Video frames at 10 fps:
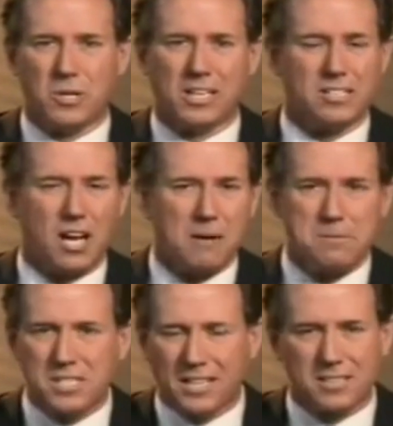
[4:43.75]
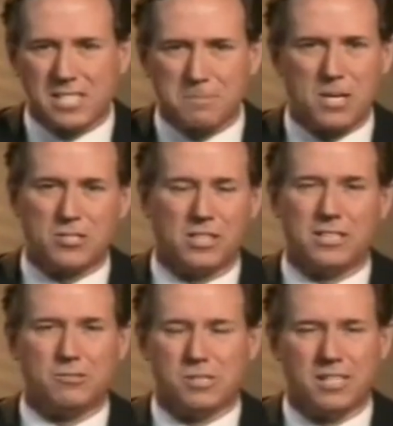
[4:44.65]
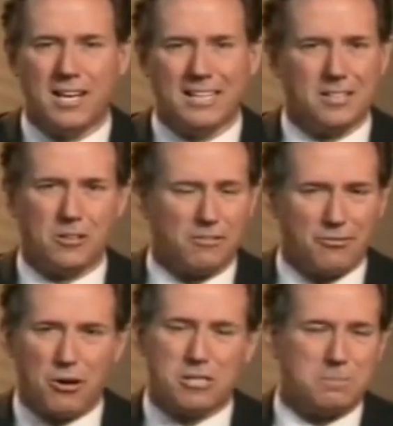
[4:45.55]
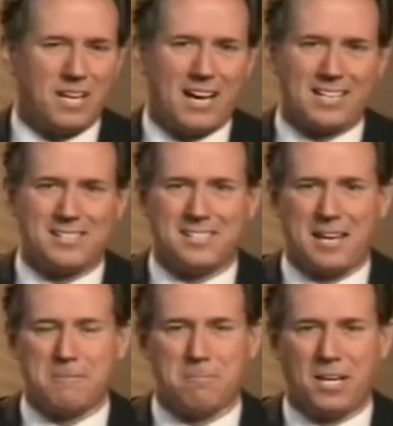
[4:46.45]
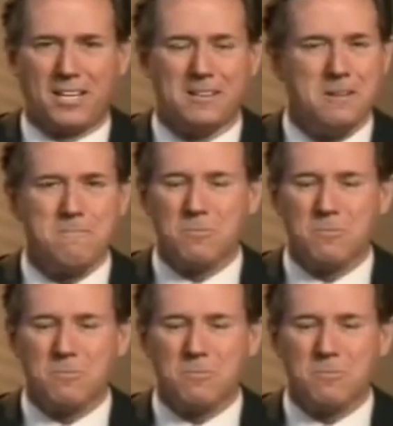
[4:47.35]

We're going to upset the special interests that are the folks behind his campaign.